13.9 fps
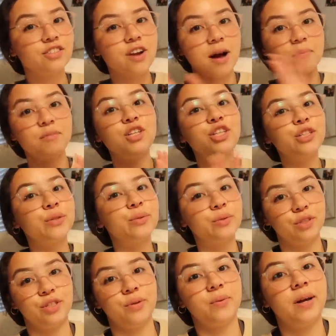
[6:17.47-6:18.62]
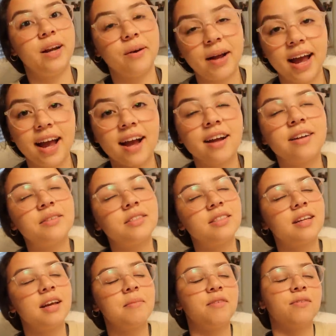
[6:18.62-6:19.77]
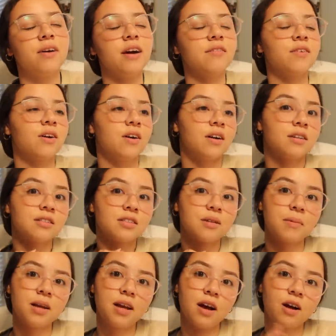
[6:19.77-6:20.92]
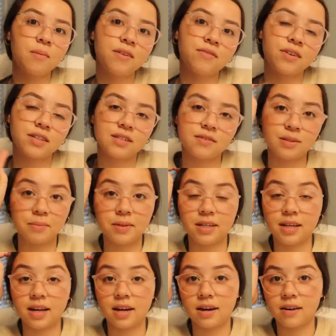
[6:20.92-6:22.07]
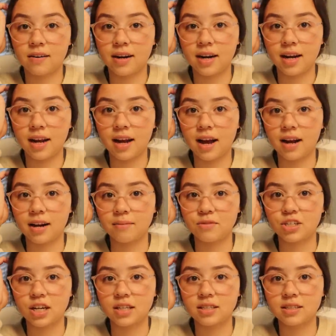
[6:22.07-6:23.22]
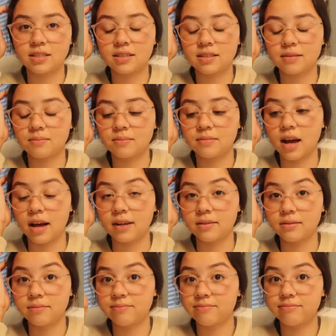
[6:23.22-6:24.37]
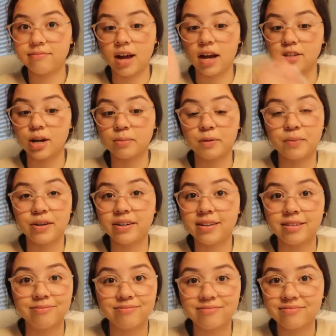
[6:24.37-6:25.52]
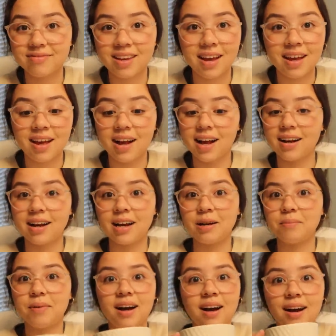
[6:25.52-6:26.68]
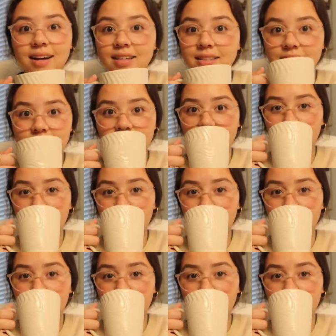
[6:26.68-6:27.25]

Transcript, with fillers: I'm new to it, okay? I know it's taking me forever. So many, all my friends have told me to get it already, and I'm just, um, I I dropped the ball and now I'm behind.